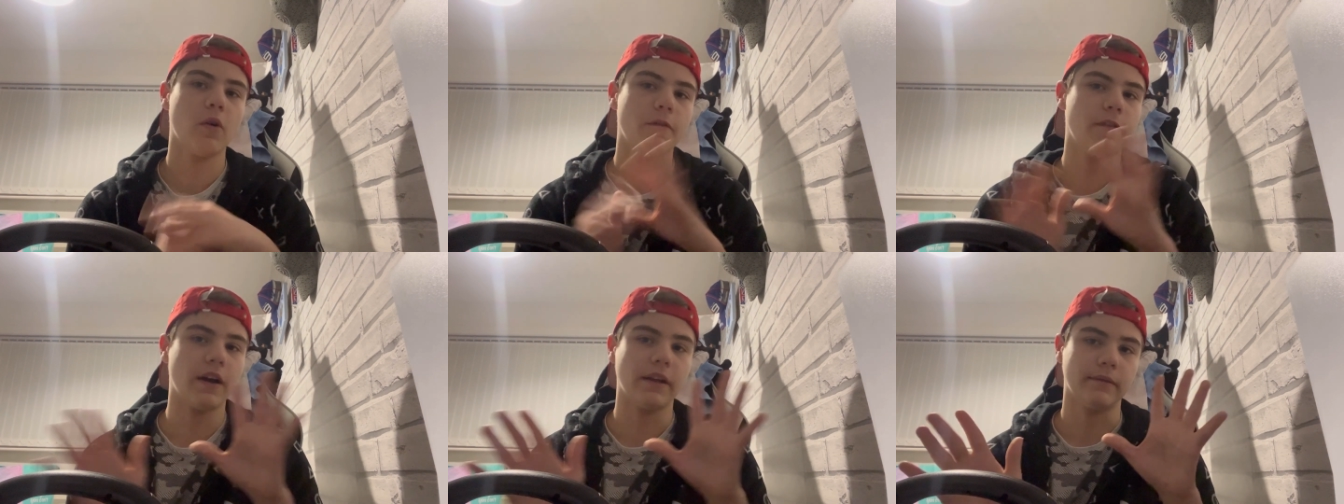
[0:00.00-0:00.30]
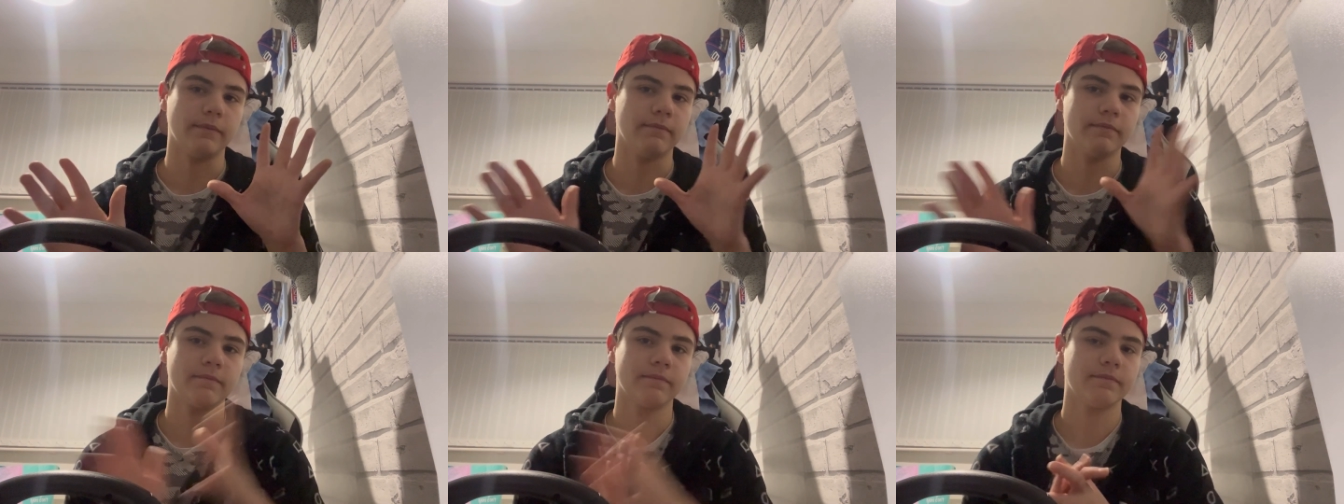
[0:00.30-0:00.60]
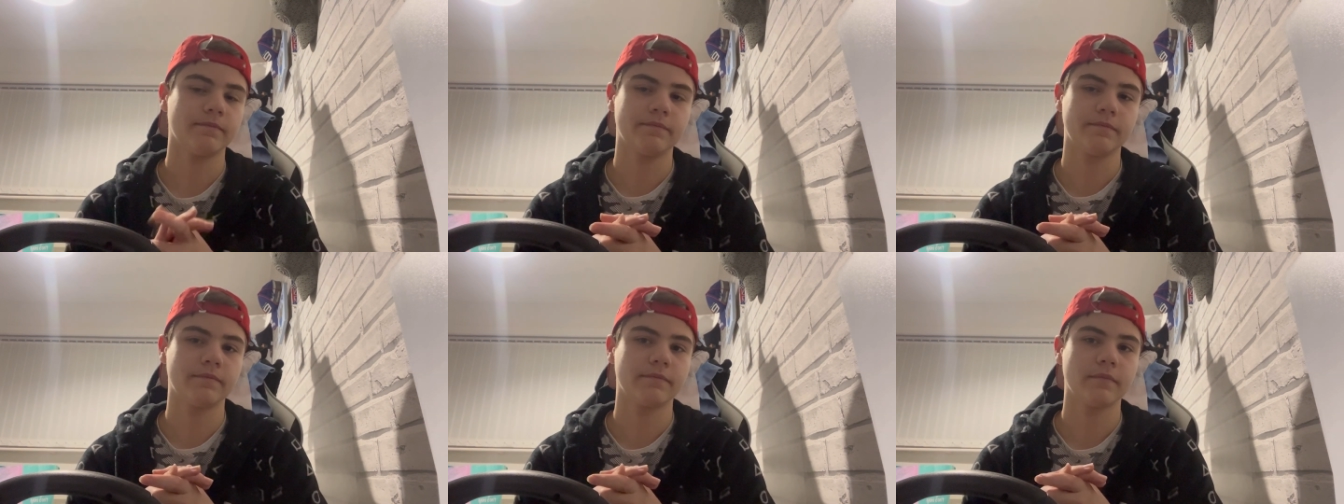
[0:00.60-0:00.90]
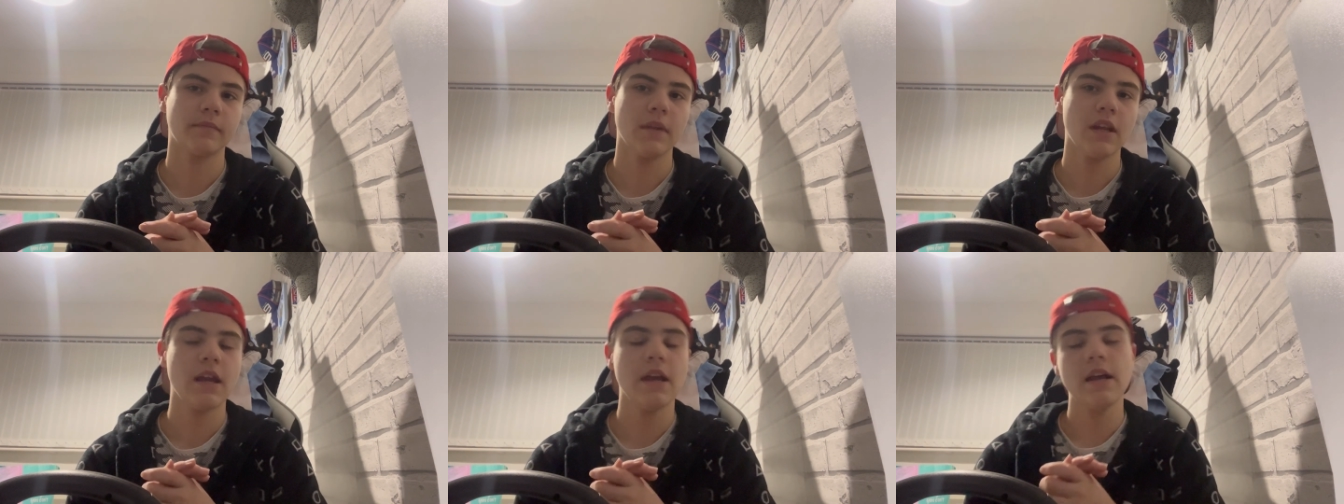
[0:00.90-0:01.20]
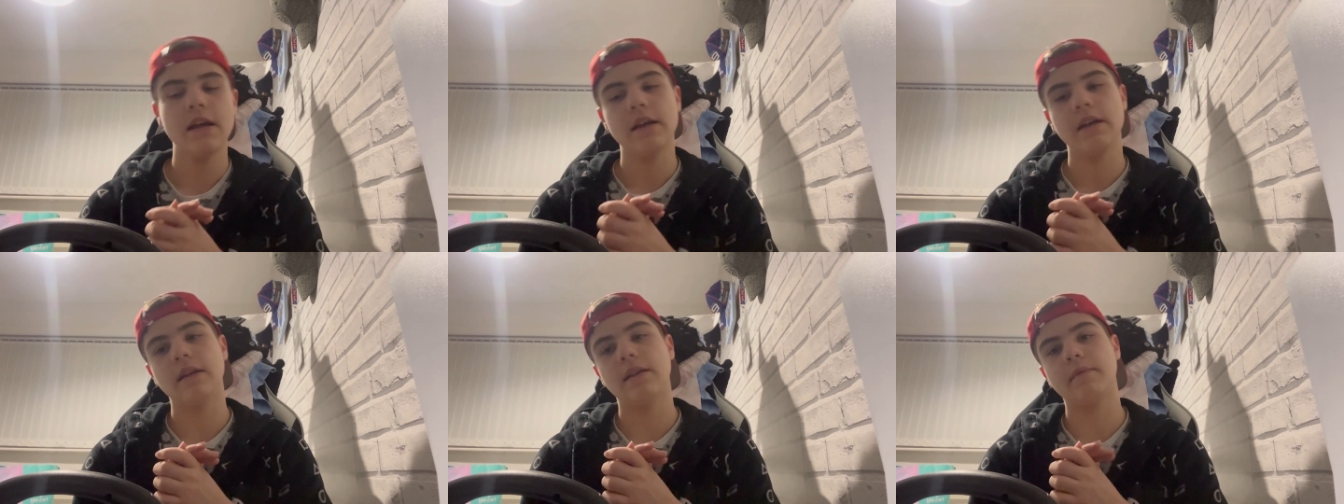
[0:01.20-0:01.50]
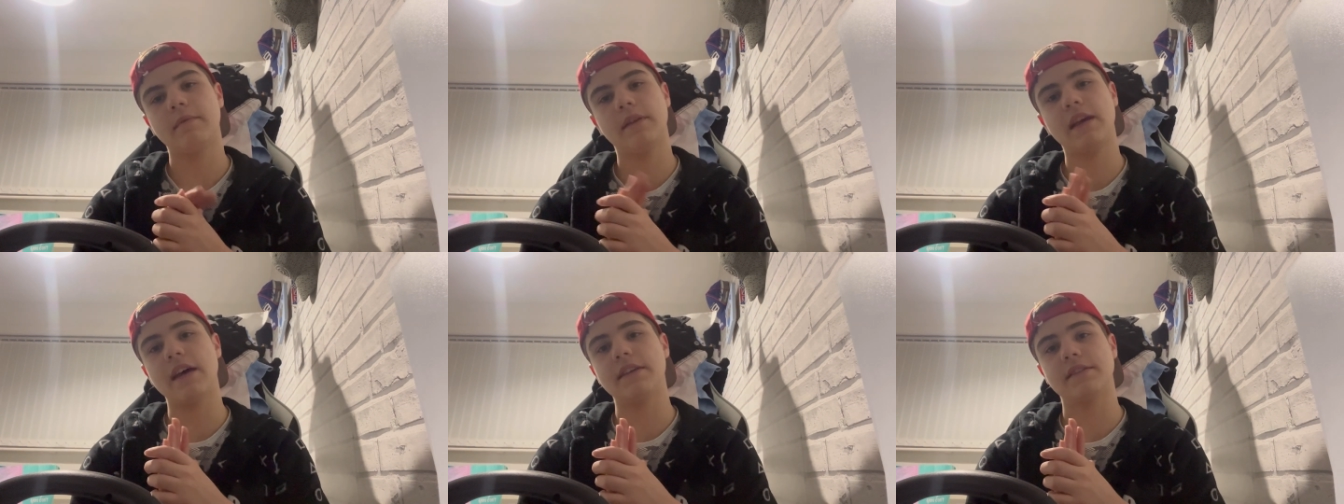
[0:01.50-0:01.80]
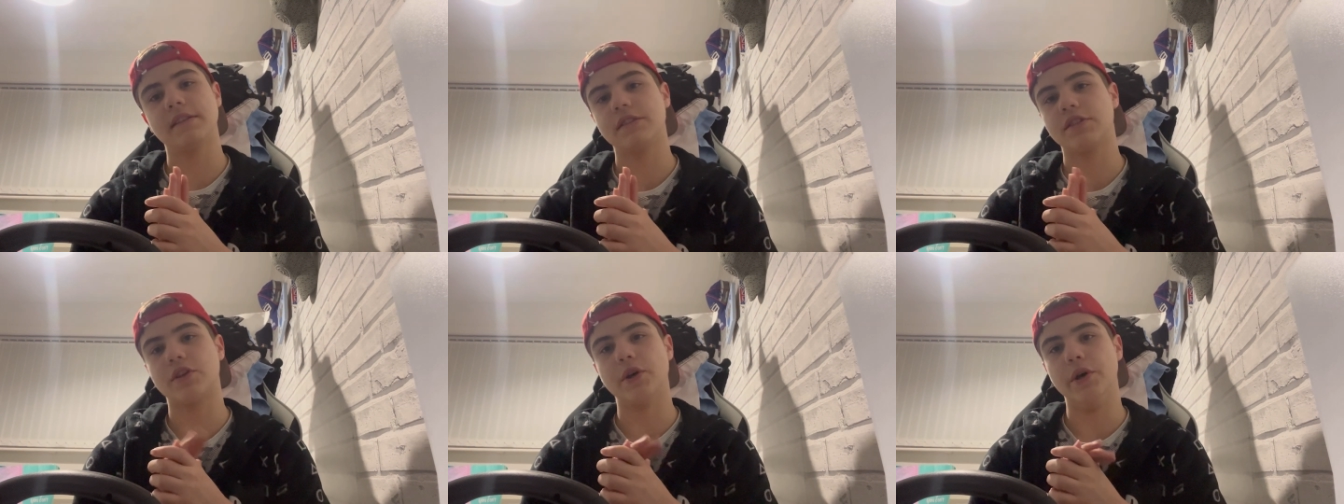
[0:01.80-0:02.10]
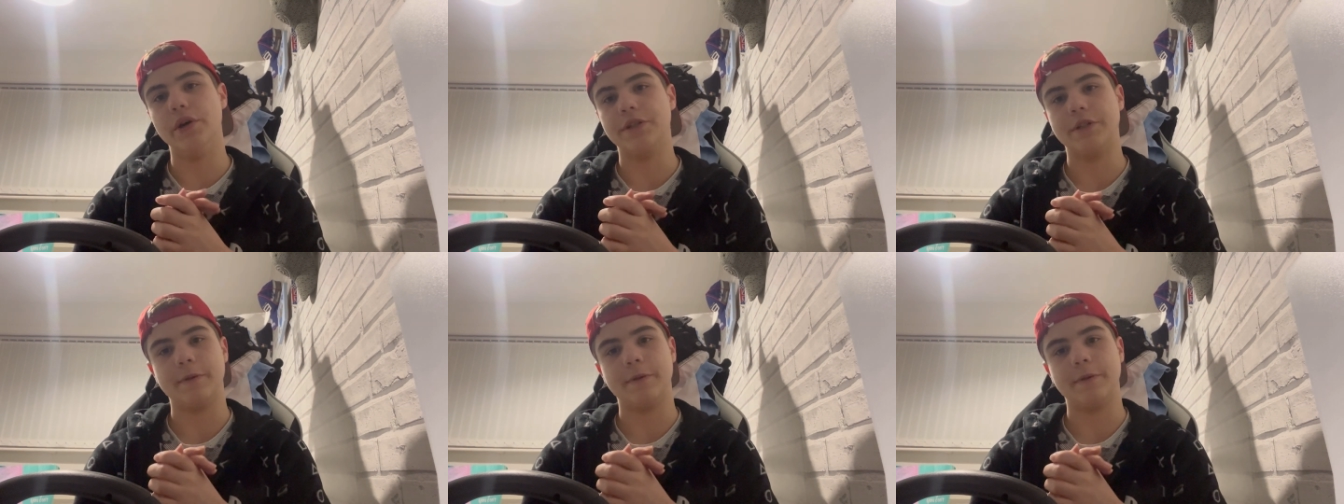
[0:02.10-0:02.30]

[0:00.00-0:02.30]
fine. Gasly's good,